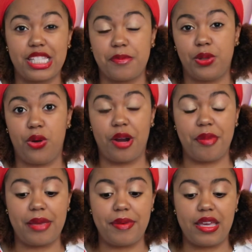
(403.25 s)
explore,
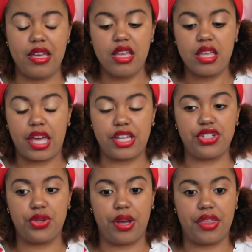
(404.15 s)
maybe
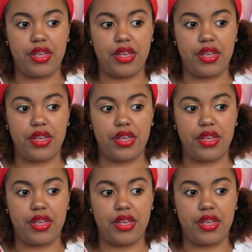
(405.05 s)
enjoy